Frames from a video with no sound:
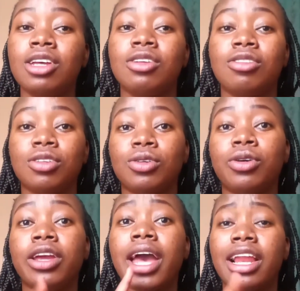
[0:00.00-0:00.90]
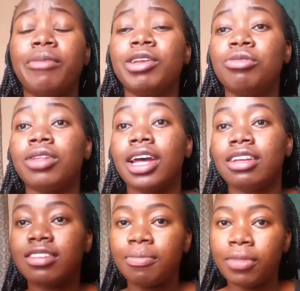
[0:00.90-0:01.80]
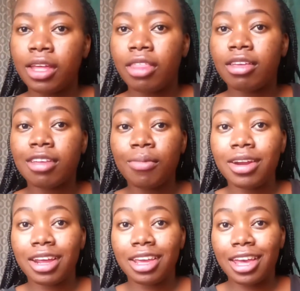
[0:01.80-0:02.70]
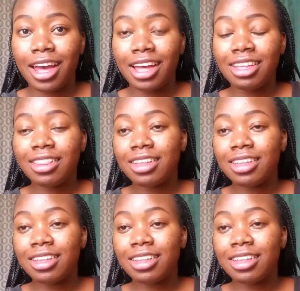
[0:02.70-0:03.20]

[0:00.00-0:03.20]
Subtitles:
So yeah, let me do that. There's a mirror here,